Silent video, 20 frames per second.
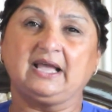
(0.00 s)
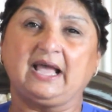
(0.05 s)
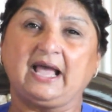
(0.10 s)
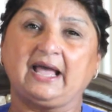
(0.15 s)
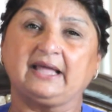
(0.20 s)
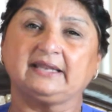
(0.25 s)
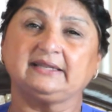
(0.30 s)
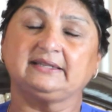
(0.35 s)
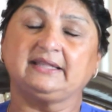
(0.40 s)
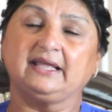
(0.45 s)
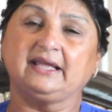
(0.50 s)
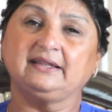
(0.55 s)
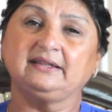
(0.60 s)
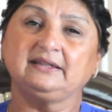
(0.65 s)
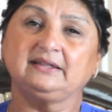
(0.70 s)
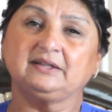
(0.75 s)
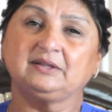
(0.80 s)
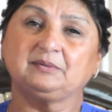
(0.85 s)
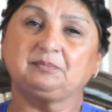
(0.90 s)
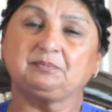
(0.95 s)
and
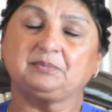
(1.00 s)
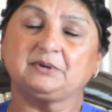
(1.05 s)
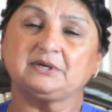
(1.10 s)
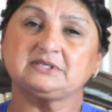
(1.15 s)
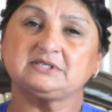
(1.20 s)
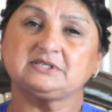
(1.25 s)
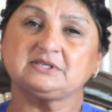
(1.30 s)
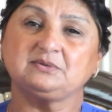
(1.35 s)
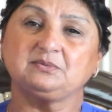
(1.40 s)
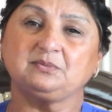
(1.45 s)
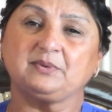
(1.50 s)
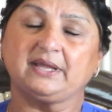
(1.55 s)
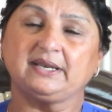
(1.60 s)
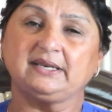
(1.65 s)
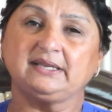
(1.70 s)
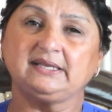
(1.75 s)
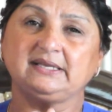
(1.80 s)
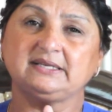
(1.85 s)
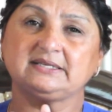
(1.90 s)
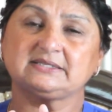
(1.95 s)
then the person,
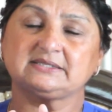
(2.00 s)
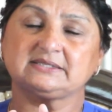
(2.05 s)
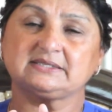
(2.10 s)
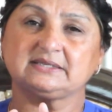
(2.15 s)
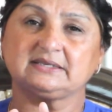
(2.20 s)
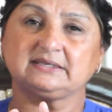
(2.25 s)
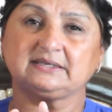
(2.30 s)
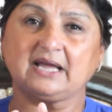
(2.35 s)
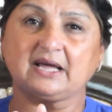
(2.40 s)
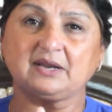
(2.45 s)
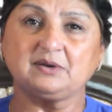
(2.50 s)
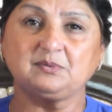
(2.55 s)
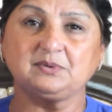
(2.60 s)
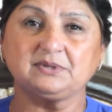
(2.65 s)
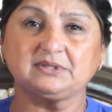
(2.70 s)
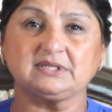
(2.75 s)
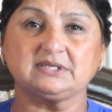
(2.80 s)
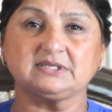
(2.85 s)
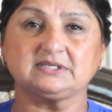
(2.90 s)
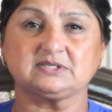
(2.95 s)
when he's done
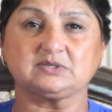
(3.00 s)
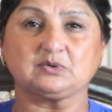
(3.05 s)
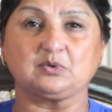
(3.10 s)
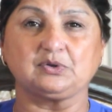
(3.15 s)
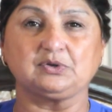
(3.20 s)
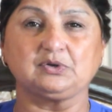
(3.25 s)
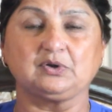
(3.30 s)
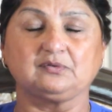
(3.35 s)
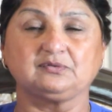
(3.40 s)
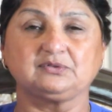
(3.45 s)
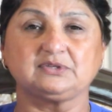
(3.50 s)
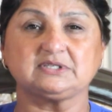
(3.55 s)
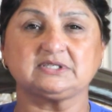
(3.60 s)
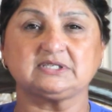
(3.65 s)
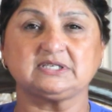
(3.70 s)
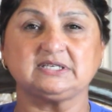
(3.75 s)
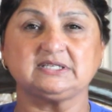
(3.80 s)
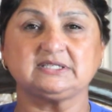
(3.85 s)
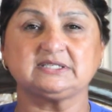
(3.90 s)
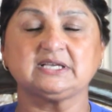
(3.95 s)
with his sowing of the
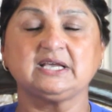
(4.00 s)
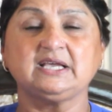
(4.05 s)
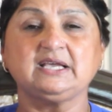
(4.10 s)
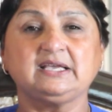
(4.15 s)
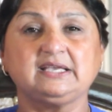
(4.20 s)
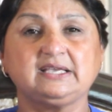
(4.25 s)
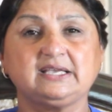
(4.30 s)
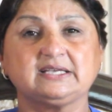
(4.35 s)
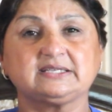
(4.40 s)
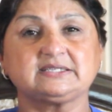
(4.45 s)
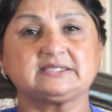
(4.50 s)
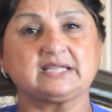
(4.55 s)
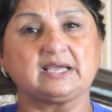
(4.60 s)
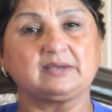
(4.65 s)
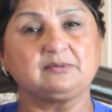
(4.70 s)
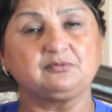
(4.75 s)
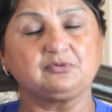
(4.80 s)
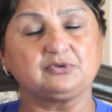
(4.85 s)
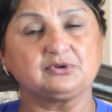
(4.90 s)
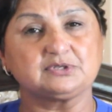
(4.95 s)
seeds, he has
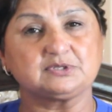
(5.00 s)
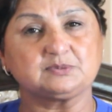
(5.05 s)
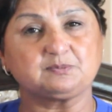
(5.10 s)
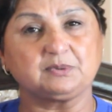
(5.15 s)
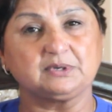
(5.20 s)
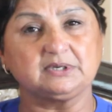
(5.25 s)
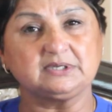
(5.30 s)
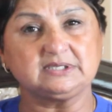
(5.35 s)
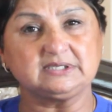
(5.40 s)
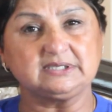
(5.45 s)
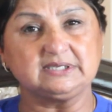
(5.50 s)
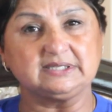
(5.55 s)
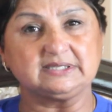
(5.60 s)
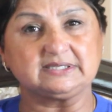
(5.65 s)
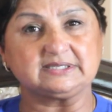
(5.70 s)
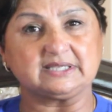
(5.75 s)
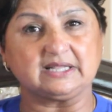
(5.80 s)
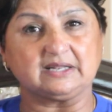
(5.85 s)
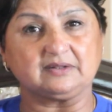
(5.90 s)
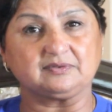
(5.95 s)
time for his personal
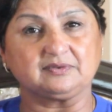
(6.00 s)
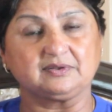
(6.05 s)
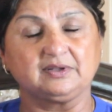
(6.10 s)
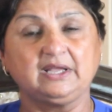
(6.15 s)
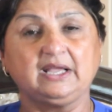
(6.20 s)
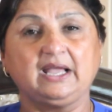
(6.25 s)
self,